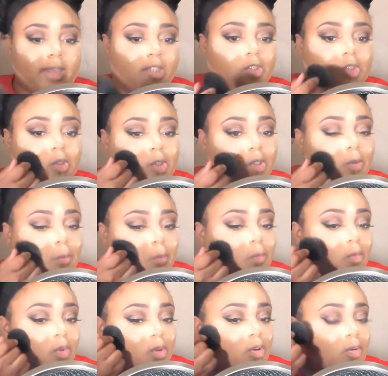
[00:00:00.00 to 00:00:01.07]
to make sure
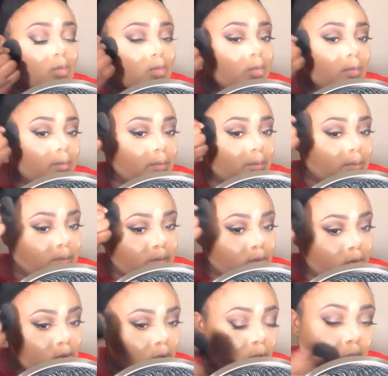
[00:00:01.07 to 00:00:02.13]
you
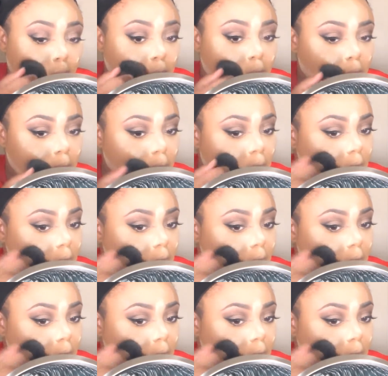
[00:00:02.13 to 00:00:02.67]
are